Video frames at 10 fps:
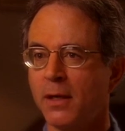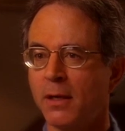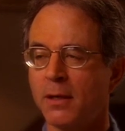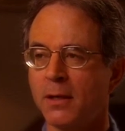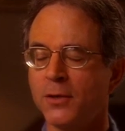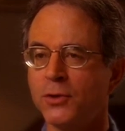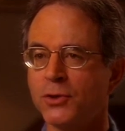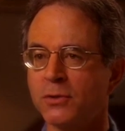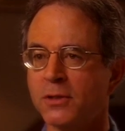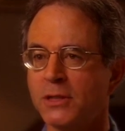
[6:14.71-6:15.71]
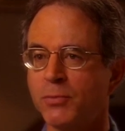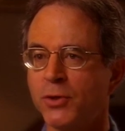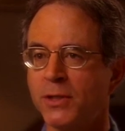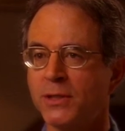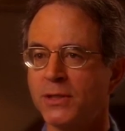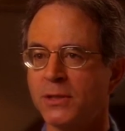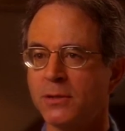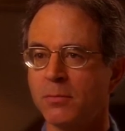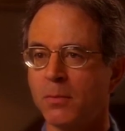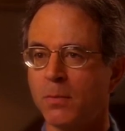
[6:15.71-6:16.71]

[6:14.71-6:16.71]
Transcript: uh, unusual experiences